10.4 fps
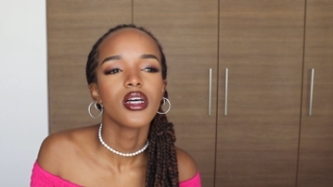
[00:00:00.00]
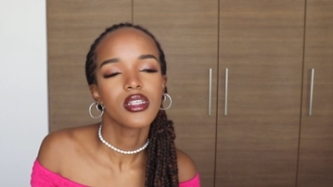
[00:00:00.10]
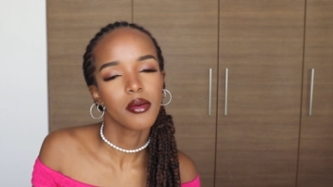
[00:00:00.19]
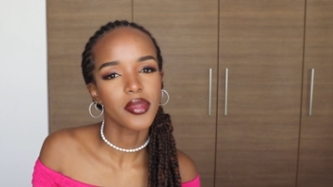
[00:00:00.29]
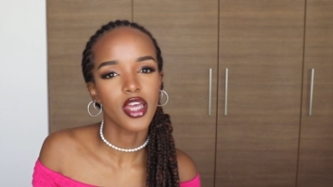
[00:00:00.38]

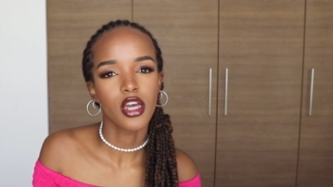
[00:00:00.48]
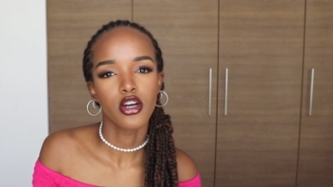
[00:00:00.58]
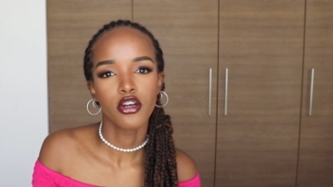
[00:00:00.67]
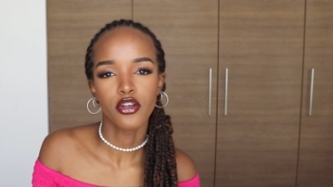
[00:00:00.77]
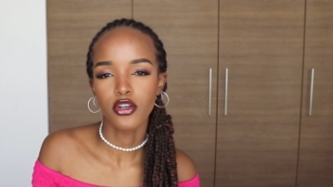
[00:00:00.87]

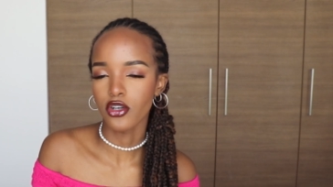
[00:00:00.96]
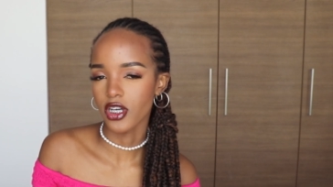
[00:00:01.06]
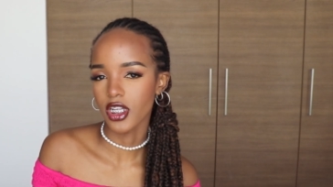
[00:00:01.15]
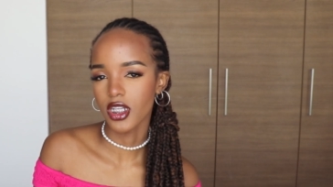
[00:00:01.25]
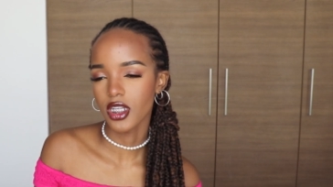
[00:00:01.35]
something
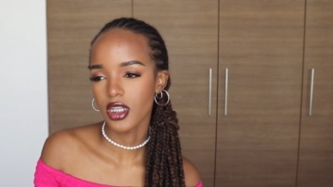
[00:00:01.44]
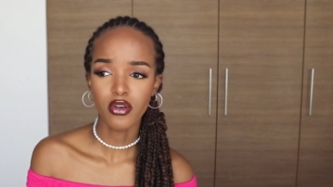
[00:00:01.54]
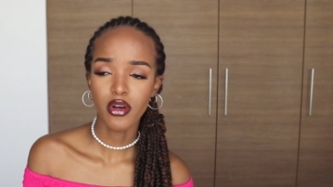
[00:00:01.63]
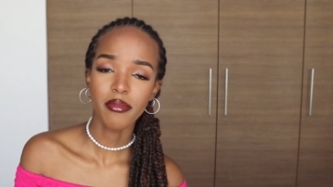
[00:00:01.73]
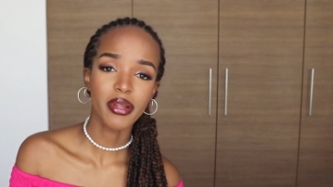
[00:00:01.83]
good
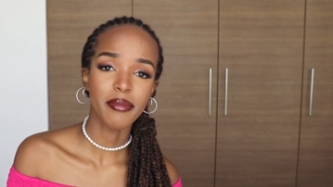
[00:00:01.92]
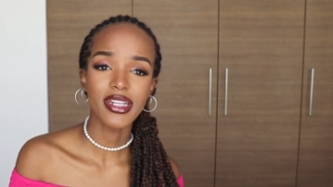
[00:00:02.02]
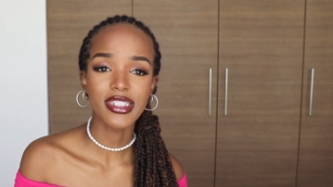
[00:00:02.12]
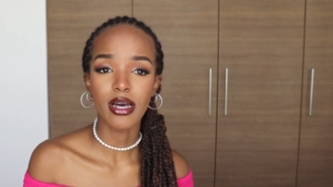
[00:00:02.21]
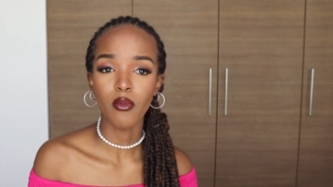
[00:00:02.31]
go
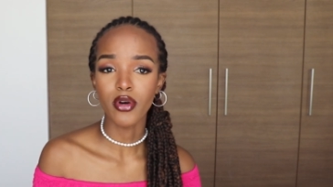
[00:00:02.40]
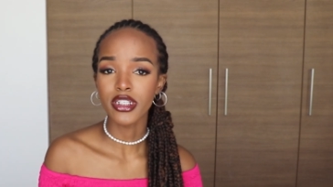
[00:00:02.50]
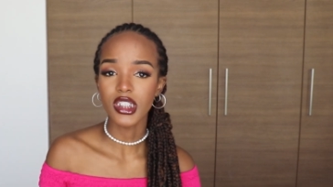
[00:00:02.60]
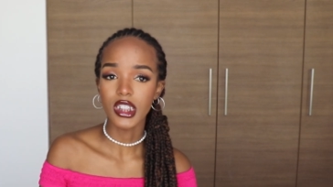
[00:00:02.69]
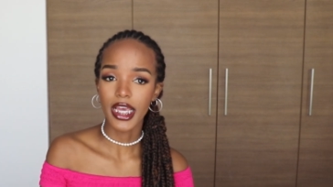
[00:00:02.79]
compliment
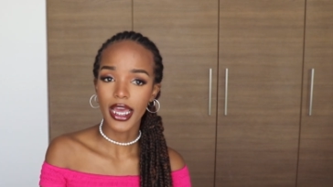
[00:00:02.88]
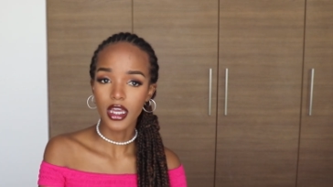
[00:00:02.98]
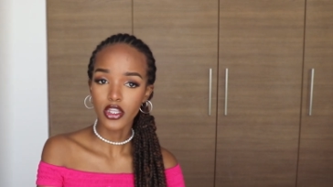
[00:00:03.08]
someone today